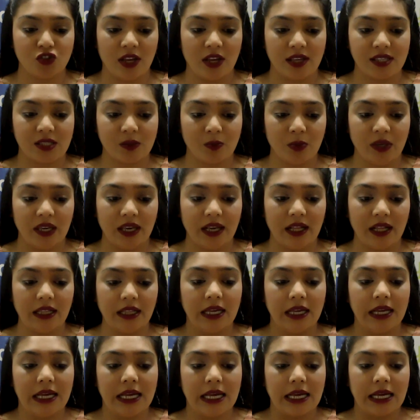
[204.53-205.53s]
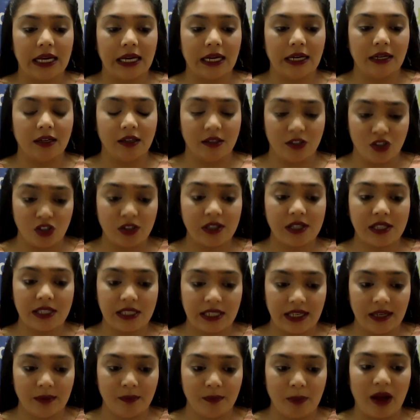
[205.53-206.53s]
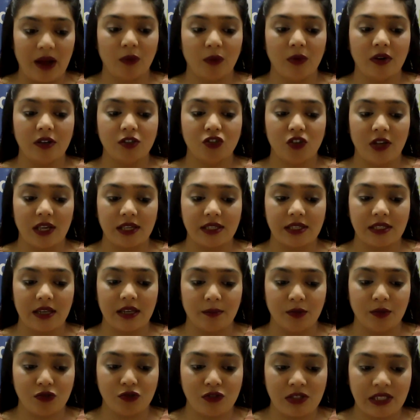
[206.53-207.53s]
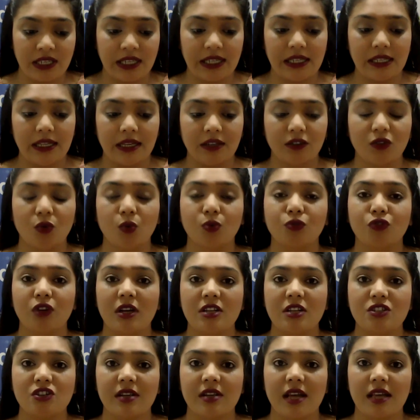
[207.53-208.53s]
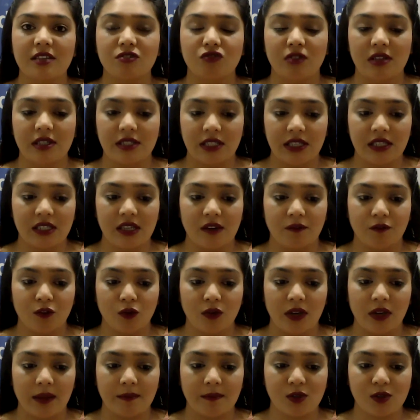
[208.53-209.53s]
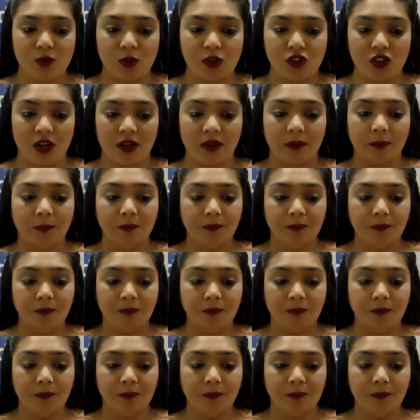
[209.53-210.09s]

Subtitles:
JSPL, Jindal Steel Power, JSW Steel, and Godrej Industries. These are few names which are